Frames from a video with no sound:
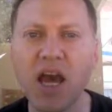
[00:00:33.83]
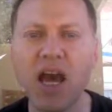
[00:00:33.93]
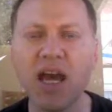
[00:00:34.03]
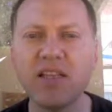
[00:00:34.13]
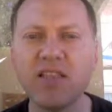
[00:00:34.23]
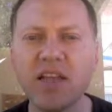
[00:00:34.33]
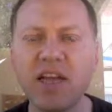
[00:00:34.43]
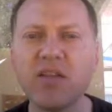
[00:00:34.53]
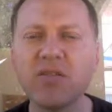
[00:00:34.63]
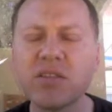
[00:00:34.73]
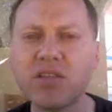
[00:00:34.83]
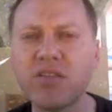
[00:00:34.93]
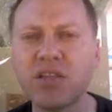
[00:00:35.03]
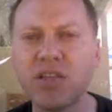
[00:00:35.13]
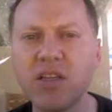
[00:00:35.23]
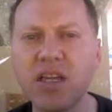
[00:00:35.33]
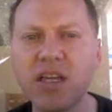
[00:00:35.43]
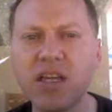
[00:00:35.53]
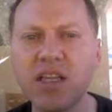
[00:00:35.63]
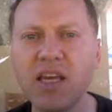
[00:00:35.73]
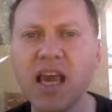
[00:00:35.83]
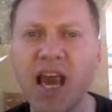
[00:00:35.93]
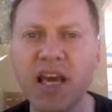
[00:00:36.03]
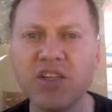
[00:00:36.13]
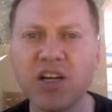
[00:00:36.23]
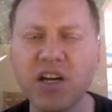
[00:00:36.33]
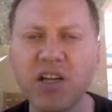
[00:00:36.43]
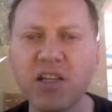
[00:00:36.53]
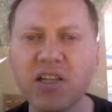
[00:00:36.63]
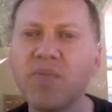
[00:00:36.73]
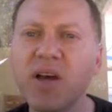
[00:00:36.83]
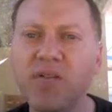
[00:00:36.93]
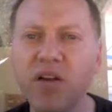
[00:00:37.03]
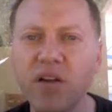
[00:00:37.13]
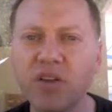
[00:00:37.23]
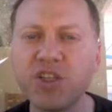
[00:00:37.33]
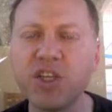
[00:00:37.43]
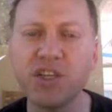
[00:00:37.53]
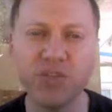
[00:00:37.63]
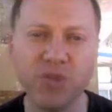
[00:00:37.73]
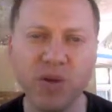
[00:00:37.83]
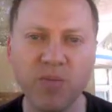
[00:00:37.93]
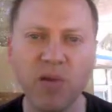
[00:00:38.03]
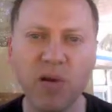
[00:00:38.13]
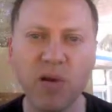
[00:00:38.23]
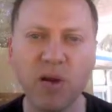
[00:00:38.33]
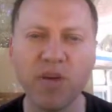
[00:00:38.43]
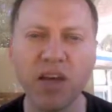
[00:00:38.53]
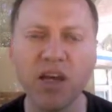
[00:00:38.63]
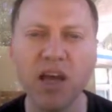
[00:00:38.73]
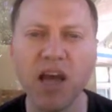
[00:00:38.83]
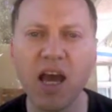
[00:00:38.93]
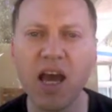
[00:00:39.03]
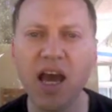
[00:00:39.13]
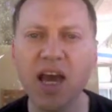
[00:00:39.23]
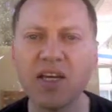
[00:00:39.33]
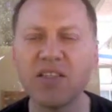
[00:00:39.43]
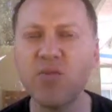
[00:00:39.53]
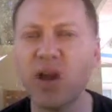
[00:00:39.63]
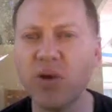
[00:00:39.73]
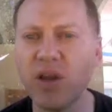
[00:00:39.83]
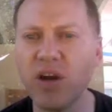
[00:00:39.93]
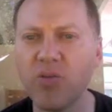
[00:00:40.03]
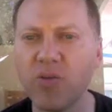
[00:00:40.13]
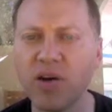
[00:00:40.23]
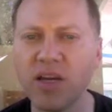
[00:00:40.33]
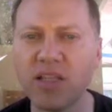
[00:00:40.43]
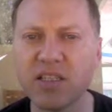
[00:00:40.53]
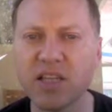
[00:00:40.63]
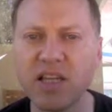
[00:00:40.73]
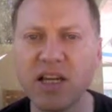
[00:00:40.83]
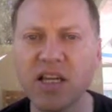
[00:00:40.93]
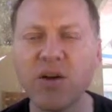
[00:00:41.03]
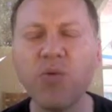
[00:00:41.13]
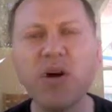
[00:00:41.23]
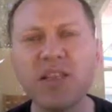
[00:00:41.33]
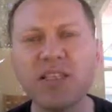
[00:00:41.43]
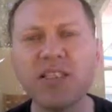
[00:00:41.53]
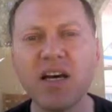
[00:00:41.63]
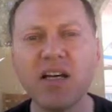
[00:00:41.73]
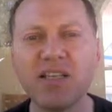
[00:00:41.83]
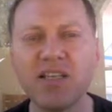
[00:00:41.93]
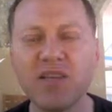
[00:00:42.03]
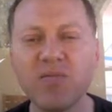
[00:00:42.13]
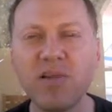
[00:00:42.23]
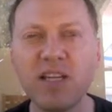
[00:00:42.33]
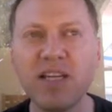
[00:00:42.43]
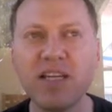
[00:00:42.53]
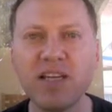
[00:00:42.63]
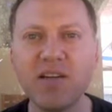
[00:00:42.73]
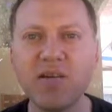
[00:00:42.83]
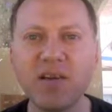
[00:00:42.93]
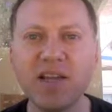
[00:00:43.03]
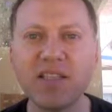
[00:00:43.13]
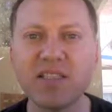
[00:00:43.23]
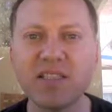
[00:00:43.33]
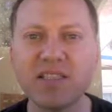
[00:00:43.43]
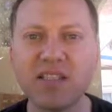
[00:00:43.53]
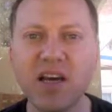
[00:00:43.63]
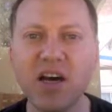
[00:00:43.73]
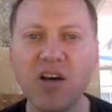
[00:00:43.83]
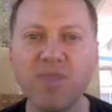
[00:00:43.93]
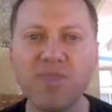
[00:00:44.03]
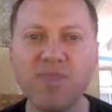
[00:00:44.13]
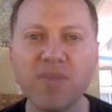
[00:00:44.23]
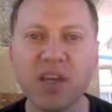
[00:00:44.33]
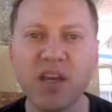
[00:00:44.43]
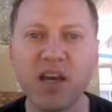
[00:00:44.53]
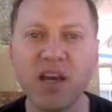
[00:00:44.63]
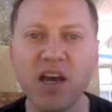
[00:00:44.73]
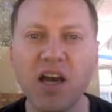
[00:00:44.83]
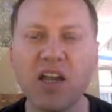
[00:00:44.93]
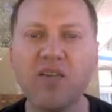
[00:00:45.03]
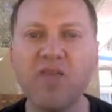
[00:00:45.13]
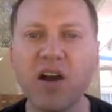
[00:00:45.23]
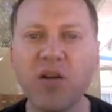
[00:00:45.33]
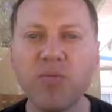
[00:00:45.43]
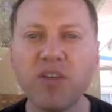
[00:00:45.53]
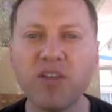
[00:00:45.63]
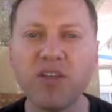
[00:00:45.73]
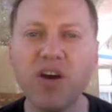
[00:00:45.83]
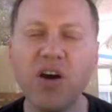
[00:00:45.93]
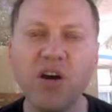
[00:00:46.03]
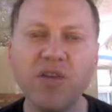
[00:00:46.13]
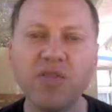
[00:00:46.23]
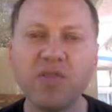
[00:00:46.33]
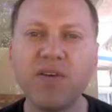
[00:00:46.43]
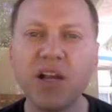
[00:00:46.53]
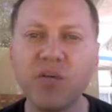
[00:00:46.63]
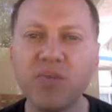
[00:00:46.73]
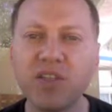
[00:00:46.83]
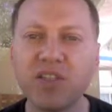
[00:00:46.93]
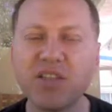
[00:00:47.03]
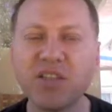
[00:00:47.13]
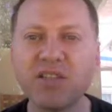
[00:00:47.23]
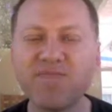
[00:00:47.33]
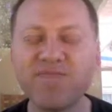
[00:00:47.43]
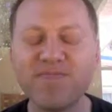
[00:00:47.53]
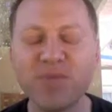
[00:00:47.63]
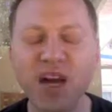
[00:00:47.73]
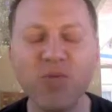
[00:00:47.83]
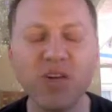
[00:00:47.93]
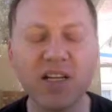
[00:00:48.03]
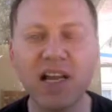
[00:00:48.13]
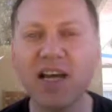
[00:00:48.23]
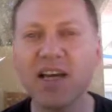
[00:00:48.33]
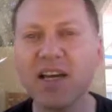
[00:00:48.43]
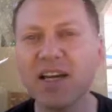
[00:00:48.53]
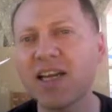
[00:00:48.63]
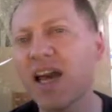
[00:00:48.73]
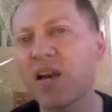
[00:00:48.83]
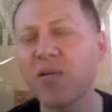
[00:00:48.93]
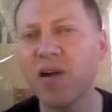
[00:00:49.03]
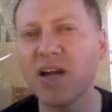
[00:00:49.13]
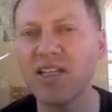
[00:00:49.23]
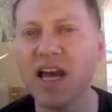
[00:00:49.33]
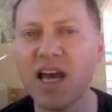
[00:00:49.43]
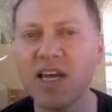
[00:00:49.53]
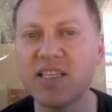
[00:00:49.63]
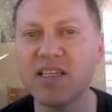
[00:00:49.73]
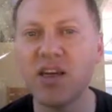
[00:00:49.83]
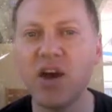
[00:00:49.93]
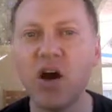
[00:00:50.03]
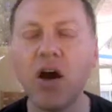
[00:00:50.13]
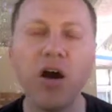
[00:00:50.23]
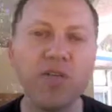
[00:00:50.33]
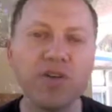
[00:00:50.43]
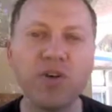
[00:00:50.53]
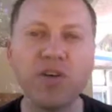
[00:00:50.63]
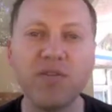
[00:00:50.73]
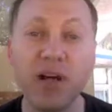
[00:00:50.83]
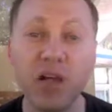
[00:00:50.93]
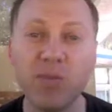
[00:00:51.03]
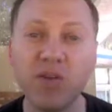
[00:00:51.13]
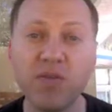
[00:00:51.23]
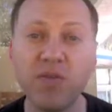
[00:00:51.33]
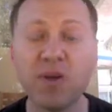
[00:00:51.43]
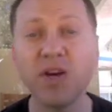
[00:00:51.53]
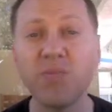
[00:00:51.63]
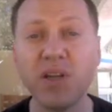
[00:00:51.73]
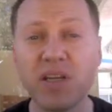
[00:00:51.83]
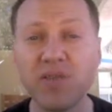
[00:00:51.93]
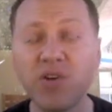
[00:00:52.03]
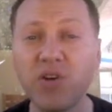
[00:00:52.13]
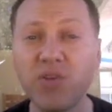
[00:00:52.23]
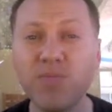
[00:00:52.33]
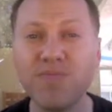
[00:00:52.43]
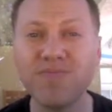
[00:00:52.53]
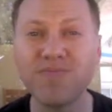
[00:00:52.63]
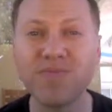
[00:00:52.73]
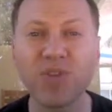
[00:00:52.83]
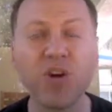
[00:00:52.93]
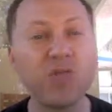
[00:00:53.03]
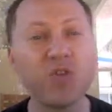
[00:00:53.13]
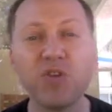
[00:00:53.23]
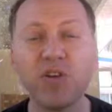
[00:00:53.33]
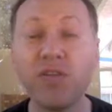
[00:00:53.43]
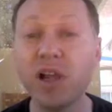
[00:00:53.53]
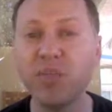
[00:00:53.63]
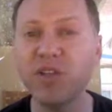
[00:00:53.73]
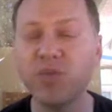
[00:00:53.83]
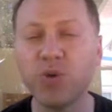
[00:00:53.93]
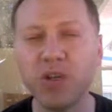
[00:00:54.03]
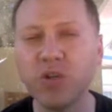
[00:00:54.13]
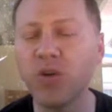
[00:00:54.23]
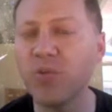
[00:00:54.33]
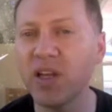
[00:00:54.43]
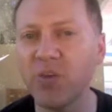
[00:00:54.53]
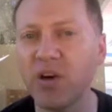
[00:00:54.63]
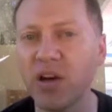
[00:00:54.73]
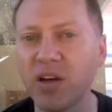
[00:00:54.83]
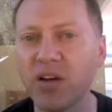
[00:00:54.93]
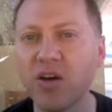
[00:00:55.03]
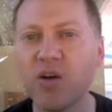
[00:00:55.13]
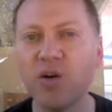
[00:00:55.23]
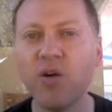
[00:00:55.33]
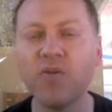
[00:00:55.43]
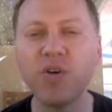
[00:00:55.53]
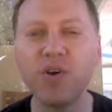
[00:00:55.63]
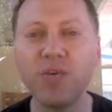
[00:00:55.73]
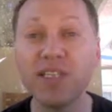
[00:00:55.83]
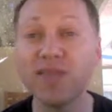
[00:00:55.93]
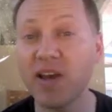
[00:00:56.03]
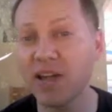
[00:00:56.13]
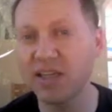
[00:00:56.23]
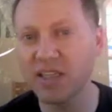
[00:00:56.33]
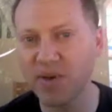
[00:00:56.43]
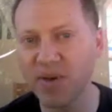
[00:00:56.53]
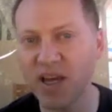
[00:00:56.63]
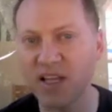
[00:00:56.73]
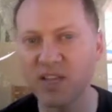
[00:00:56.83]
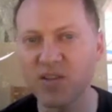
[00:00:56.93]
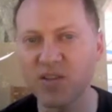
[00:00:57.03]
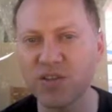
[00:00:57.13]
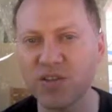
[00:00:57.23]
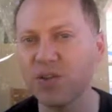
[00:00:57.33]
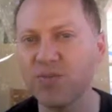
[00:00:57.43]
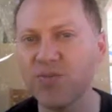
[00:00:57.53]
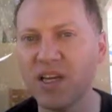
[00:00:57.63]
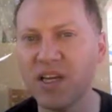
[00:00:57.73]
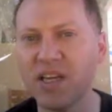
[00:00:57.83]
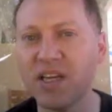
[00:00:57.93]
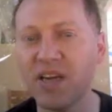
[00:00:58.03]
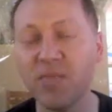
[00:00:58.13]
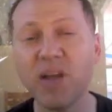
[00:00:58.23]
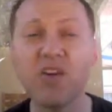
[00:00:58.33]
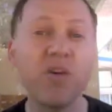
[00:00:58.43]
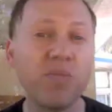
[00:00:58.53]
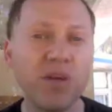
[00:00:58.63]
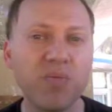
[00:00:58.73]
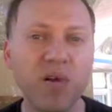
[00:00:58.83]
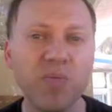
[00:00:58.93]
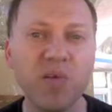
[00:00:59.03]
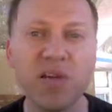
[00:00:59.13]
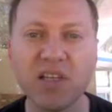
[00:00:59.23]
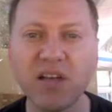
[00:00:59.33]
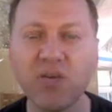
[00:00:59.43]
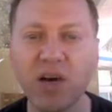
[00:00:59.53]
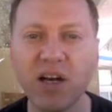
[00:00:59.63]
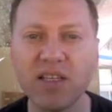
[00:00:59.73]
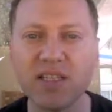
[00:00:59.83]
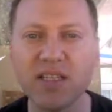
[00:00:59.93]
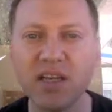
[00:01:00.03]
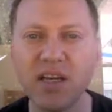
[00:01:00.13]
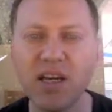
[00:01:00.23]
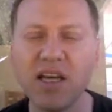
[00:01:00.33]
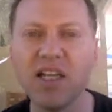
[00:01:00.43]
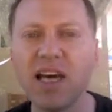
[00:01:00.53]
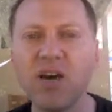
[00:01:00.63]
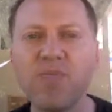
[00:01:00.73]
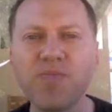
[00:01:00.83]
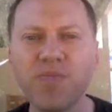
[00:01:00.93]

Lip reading: and also the Agile methodology, extreme programming, as the way we operate. Now what this does is it really creates an environment of development that's I would categorize as offshore development for companies for whom offshore development wouldn't normally work, or for whom it's failed in the past, or for whom it might not be appropriate otherwise. Now,